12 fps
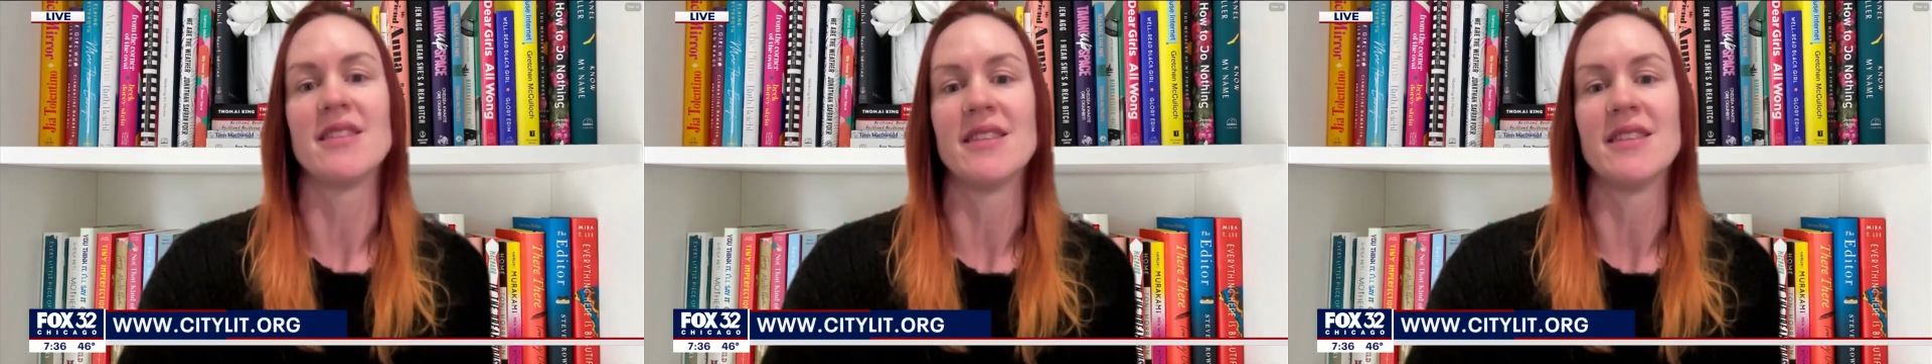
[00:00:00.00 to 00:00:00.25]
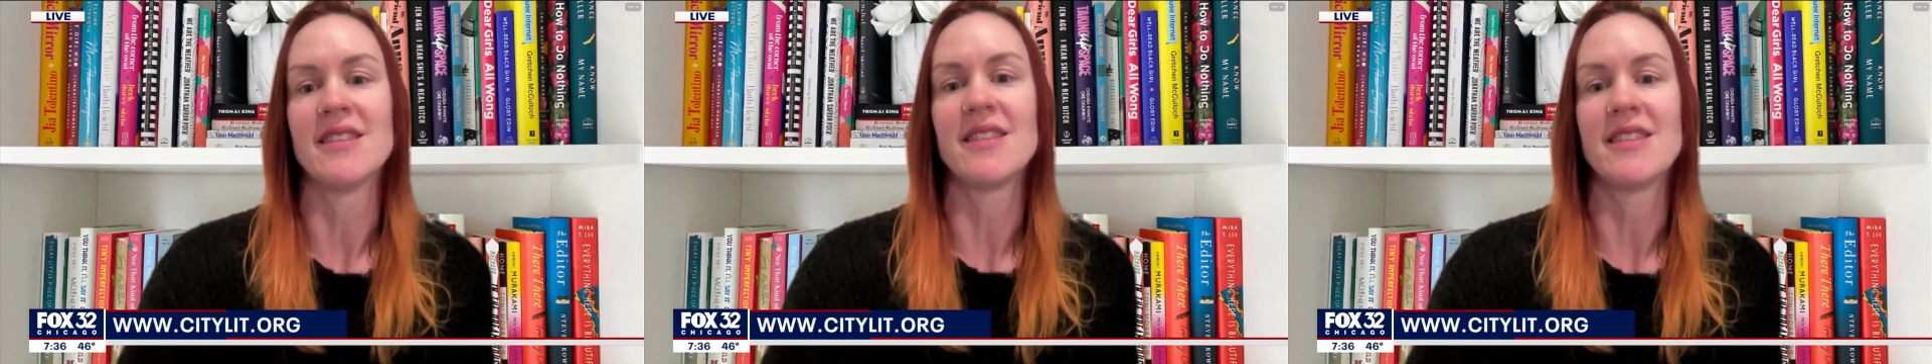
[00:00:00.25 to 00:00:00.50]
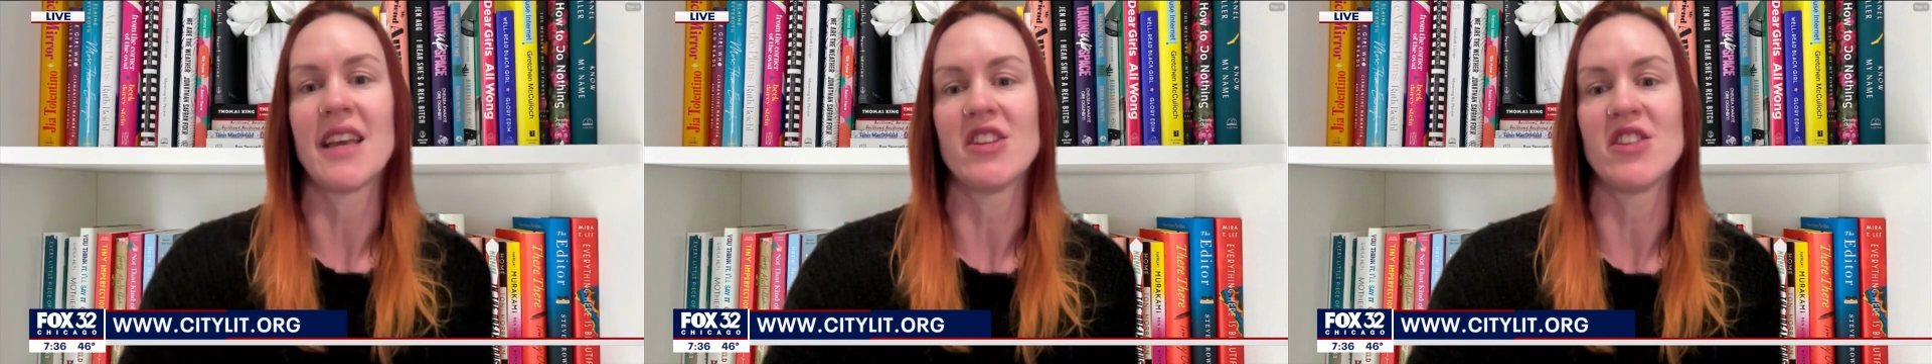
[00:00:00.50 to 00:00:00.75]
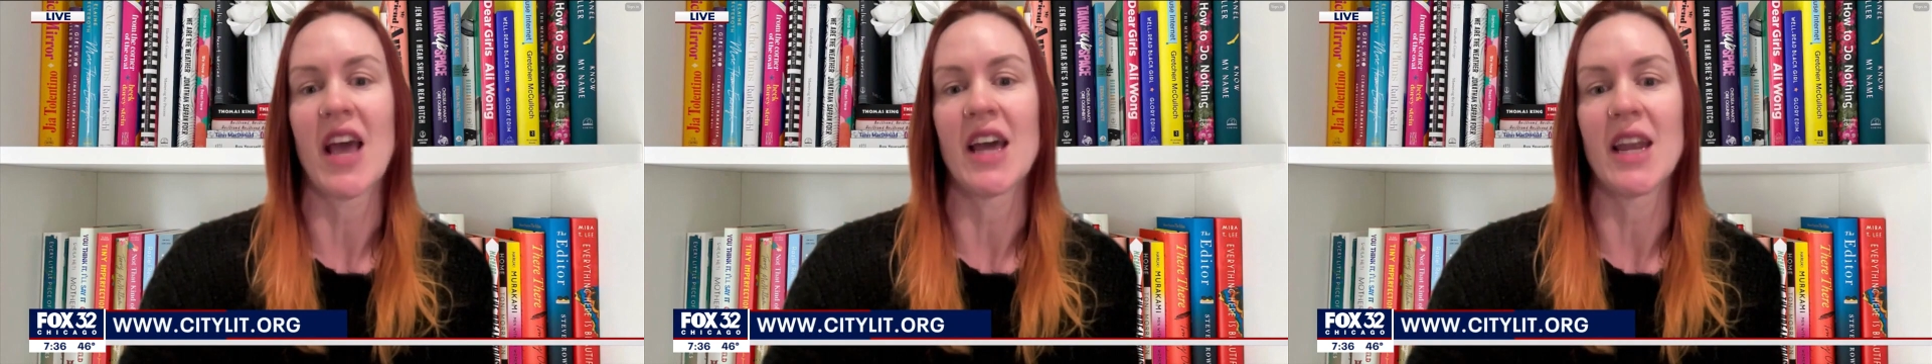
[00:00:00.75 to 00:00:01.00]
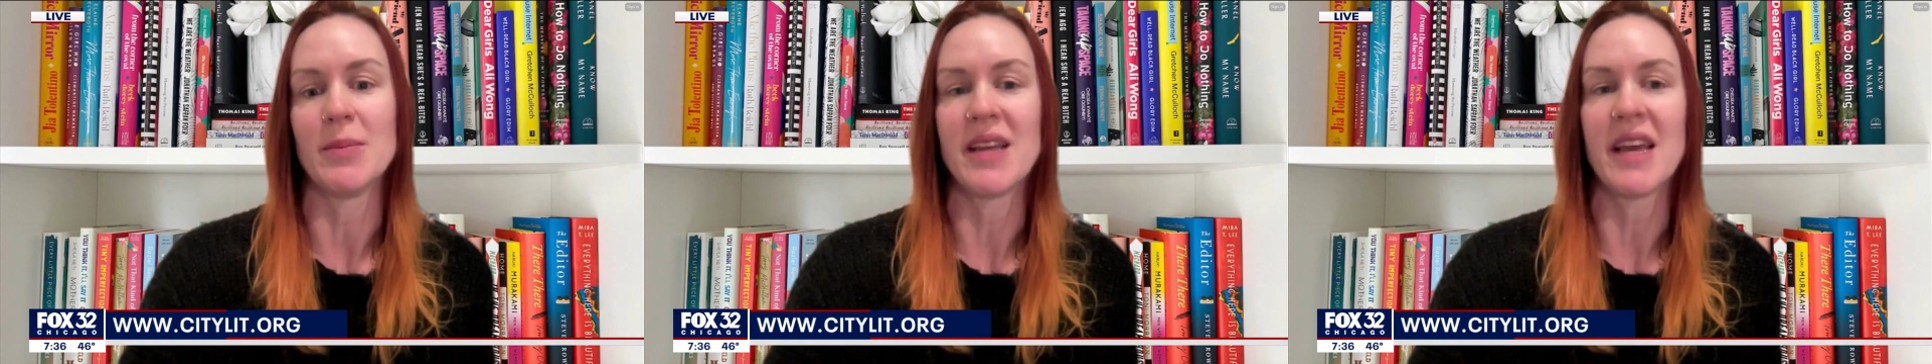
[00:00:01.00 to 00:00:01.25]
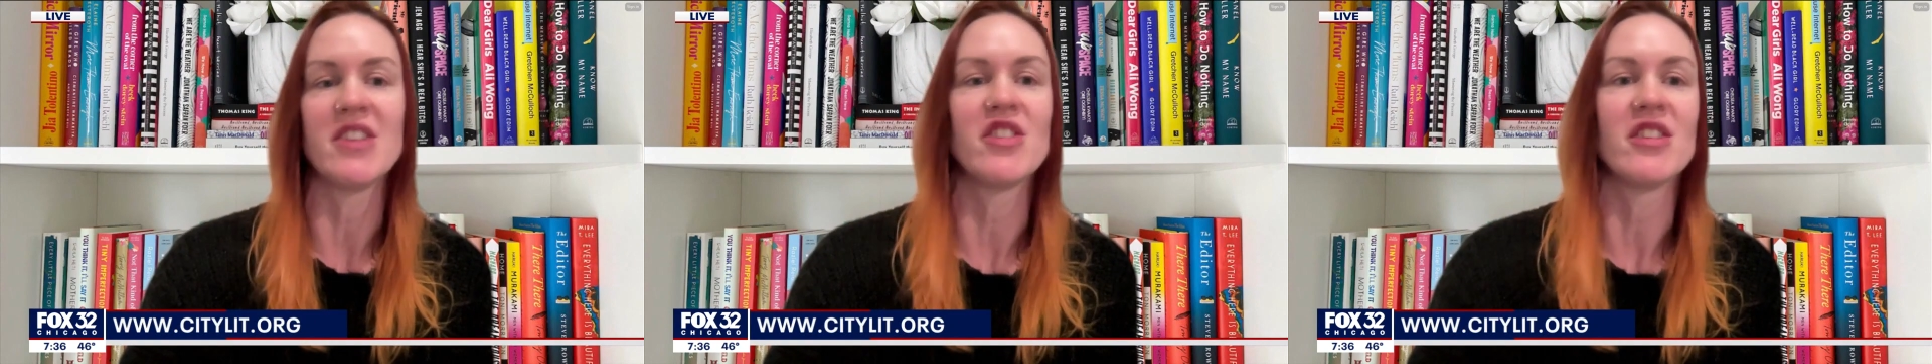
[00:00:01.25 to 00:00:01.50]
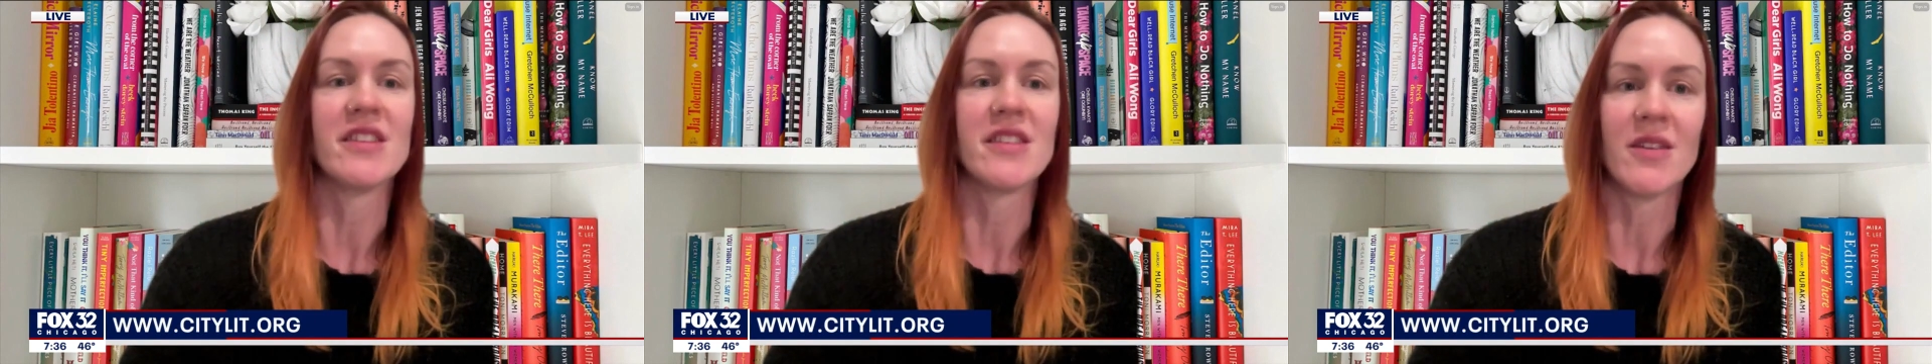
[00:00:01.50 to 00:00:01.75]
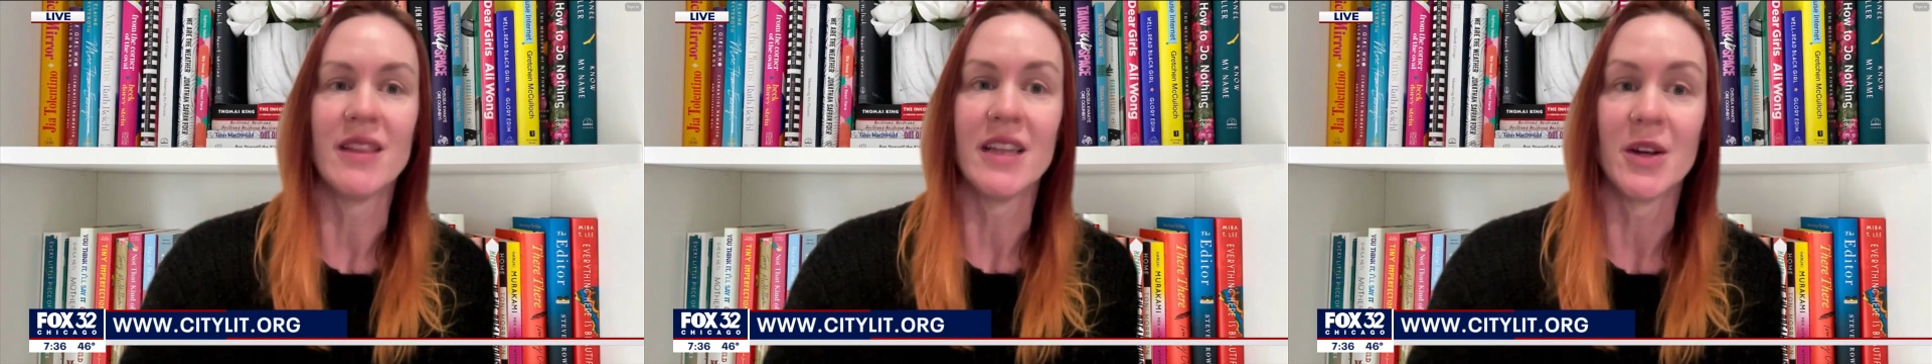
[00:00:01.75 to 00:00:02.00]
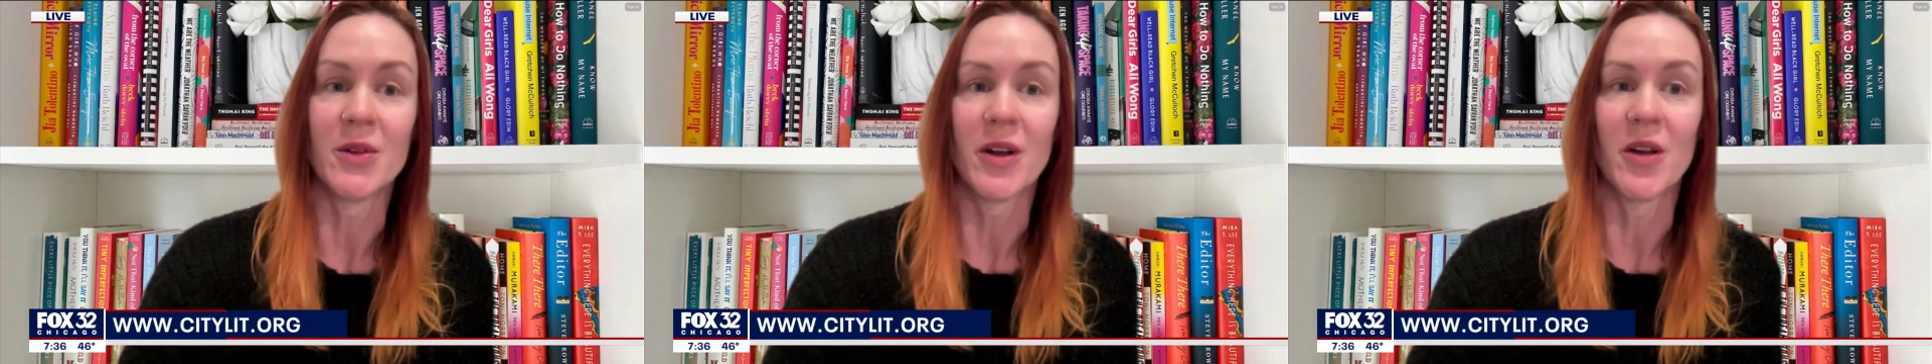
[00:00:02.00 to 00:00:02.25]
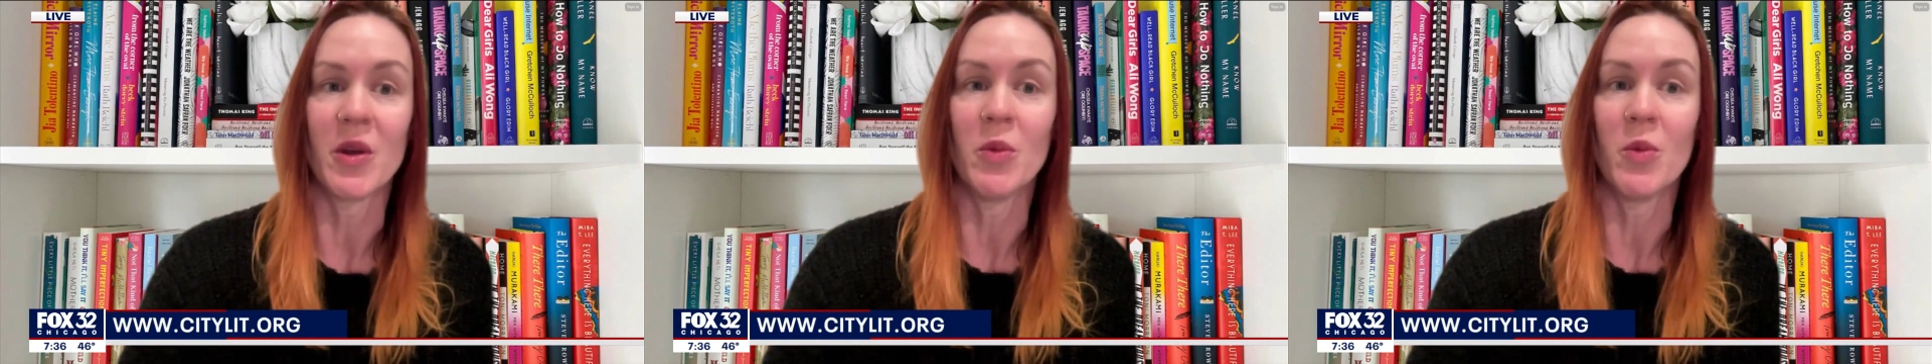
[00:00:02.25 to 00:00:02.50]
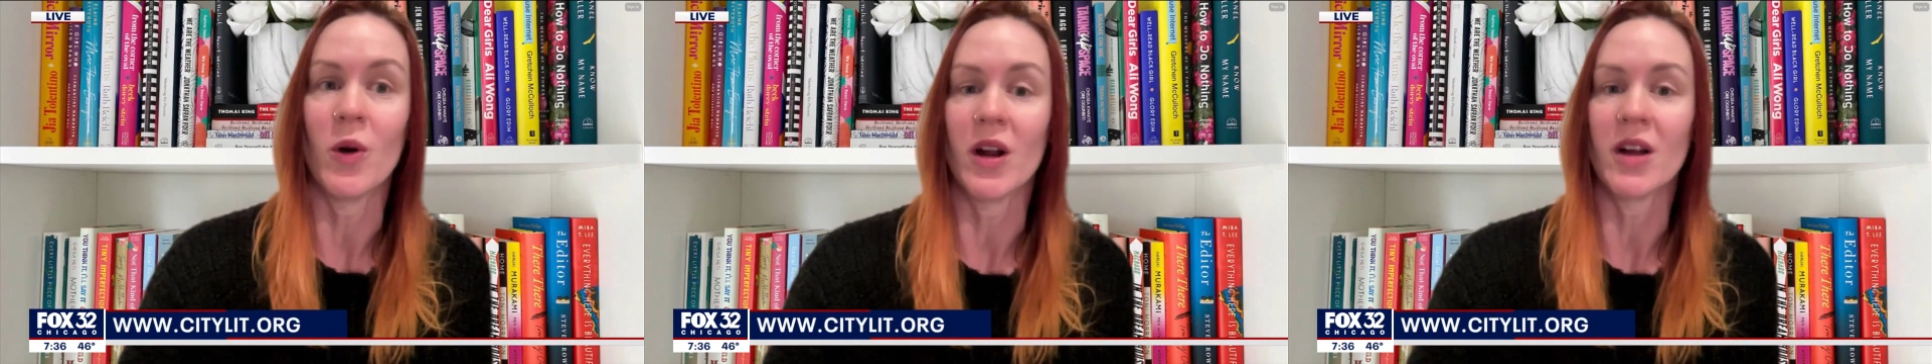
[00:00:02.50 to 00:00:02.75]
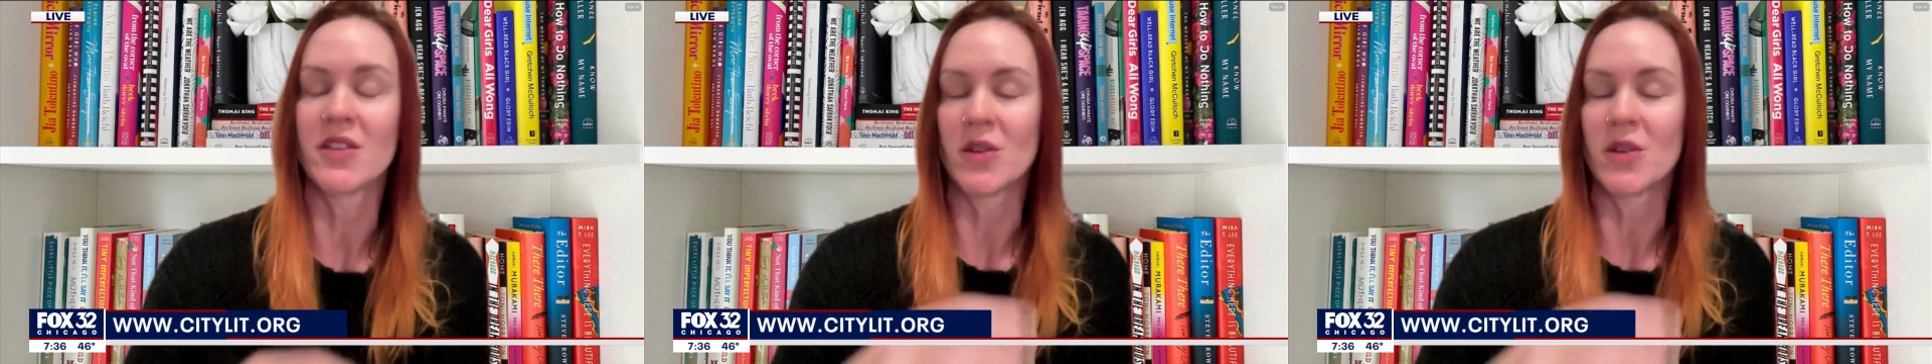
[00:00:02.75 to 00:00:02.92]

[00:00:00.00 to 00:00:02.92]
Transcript: in staged adaptations of literary works.